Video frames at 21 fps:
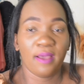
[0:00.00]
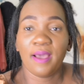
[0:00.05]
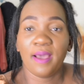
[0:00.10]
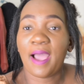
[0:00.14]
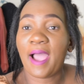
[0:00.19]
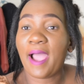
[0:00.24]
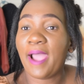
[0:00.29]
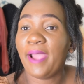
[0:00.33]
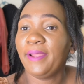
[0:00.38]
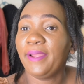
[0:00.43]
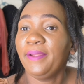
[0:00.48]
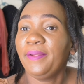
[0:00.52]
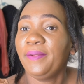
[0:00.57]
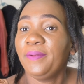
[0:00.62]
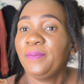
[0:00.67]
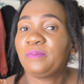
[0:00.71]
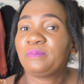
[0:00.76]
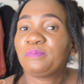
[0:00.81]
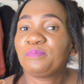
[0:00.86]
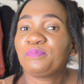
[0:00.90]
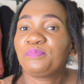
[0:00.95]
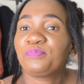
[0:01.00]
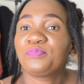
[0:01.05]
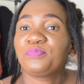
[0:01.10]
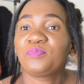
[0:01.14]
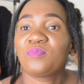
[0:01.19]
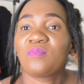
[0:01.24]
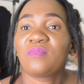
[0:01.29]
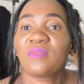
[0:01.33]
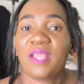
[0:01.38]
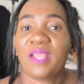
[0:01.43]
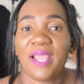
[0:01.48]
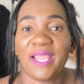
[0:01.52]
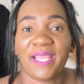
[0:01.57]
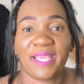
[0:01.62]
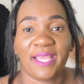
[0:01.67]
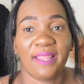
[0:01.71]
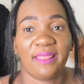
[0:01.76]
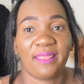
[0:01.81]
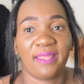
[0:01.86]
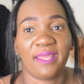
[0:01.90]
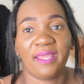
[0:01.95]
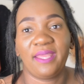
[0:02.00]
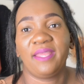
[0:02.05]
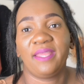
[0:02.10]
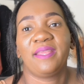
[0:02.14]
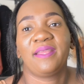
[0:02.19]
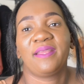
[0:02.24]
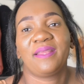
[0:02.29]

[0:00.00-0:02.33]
i i get there